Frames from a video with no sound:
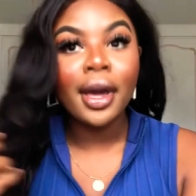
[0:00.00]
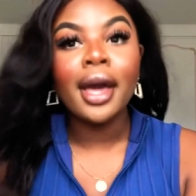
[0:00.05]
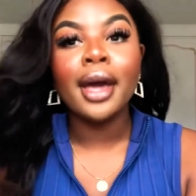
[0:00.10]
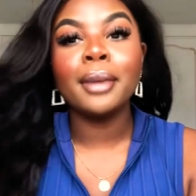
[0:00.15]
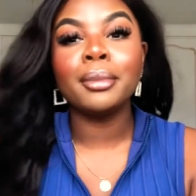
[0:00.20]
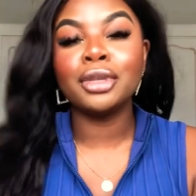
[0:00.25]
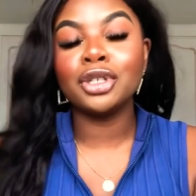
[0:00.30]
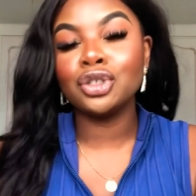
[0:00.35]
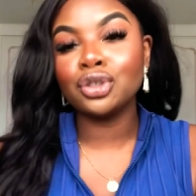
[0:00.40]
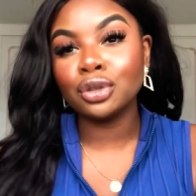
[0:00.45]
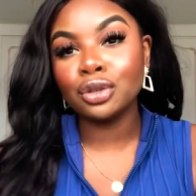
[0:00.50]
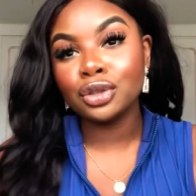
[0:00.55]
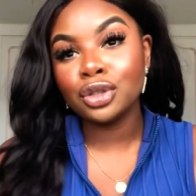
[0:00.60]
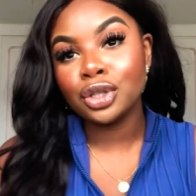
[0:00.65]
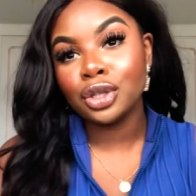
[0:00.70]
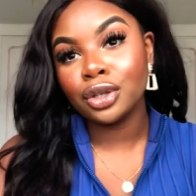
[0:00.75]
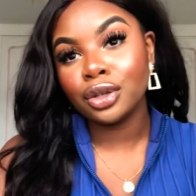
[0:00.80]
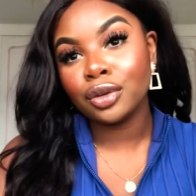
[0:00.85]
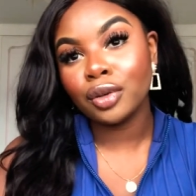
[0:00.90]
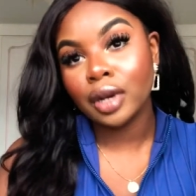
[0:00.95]
Be sure
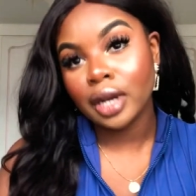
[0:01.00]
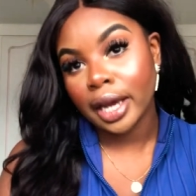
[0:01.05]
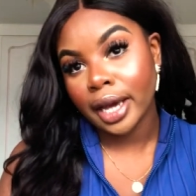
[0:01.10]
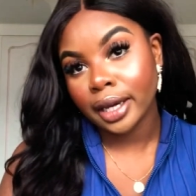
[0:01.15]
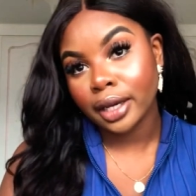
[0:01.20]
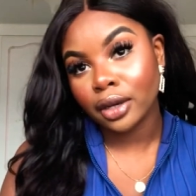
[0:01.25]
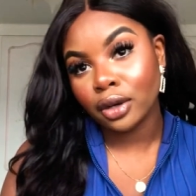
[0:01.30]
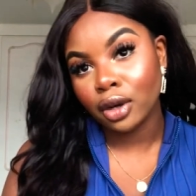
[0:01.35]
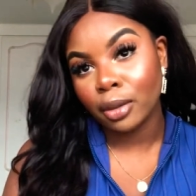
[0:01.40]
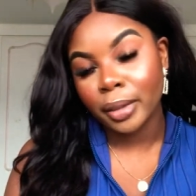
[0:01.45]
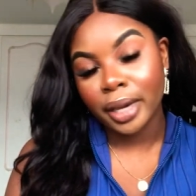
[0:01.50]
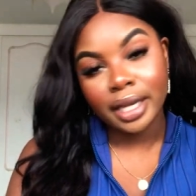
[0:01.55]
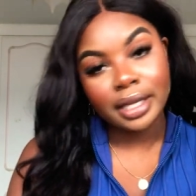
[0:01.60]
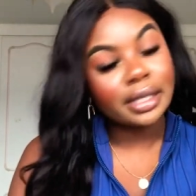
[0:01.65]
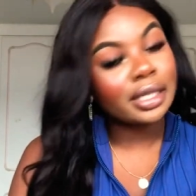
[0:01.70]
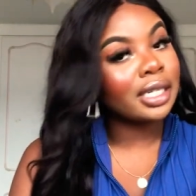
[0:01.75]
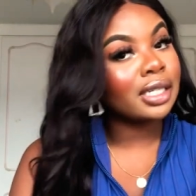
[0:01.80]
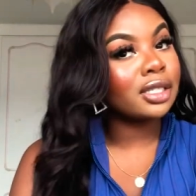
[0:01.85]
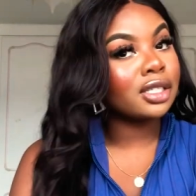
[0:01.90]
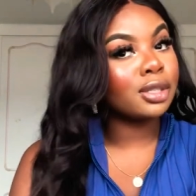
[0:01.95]
to like, comment
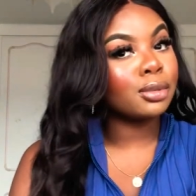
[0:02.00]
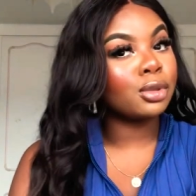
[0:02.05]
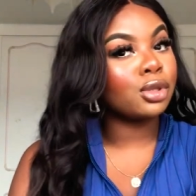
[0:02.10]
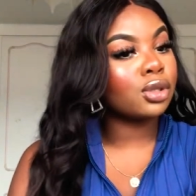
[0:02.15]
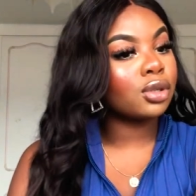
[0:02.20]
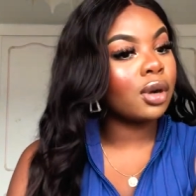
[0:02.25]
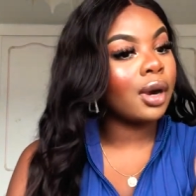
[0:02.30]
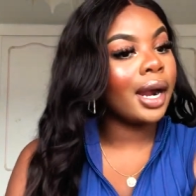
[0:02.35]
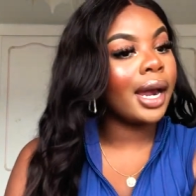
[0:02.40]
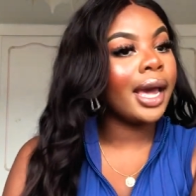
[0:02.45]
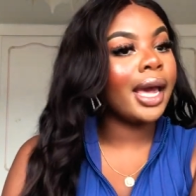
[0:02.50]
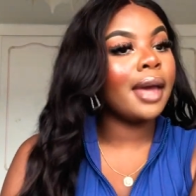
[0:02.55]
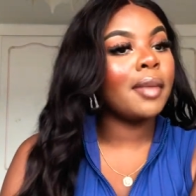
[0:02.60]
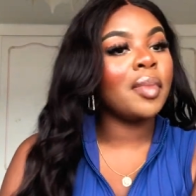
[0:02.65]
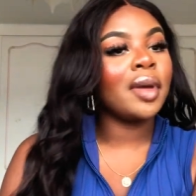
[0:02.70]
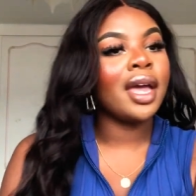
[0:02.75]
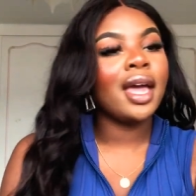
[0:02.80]
and subscribe.